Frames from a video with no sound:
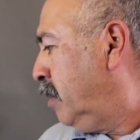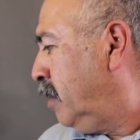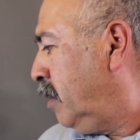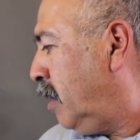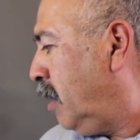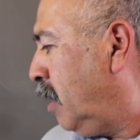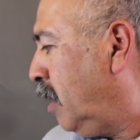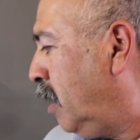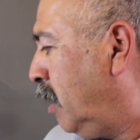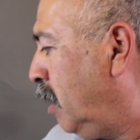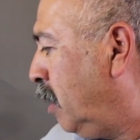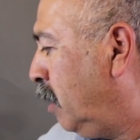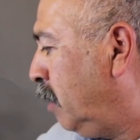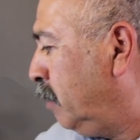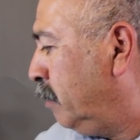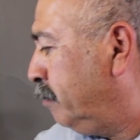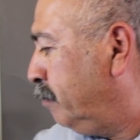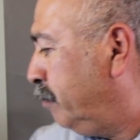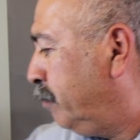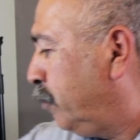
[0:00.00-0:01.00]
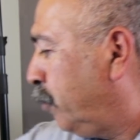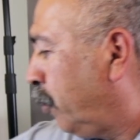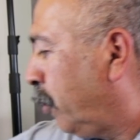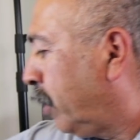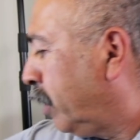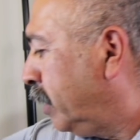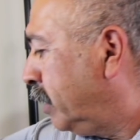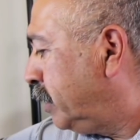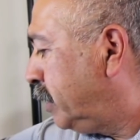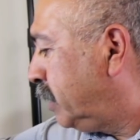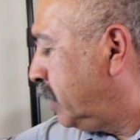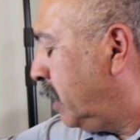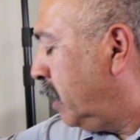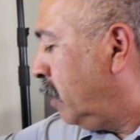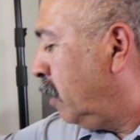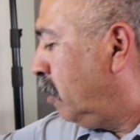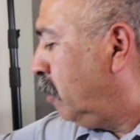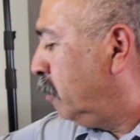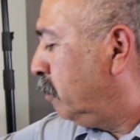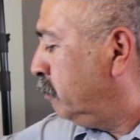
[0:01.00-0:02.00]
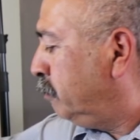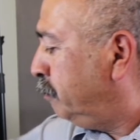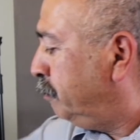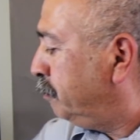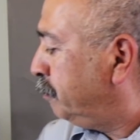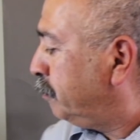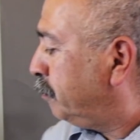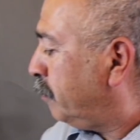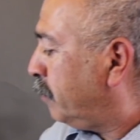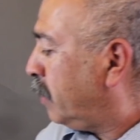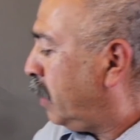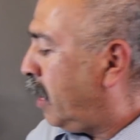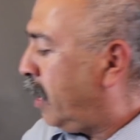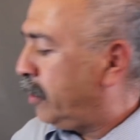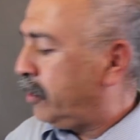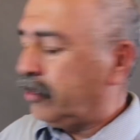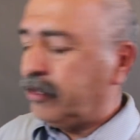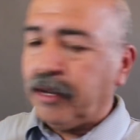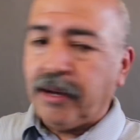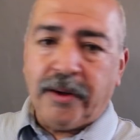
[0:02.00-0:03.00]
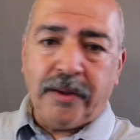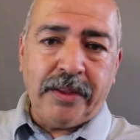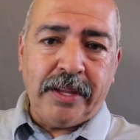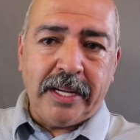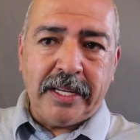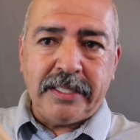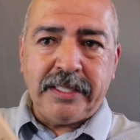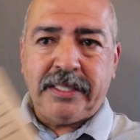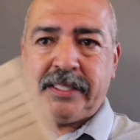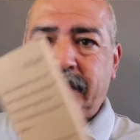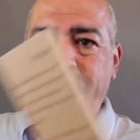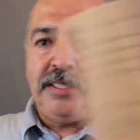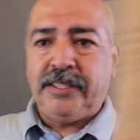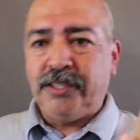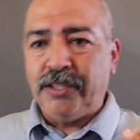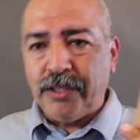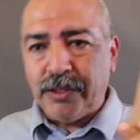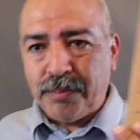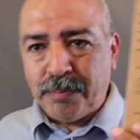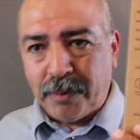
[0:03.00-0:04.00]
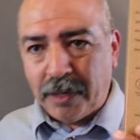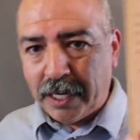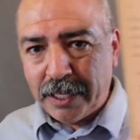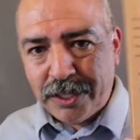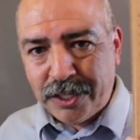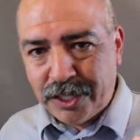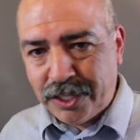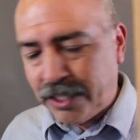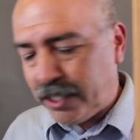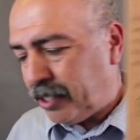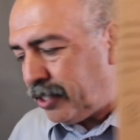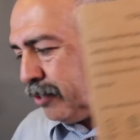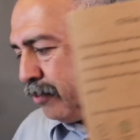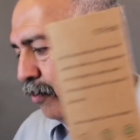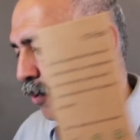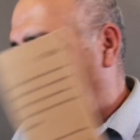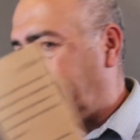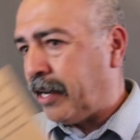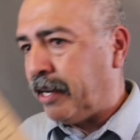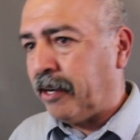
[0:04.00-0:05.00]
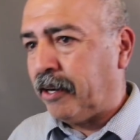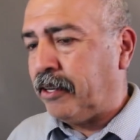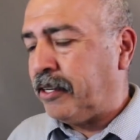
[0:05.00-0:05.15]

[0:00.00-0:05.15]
we're going to sell, I don't know, this toothbrush right here.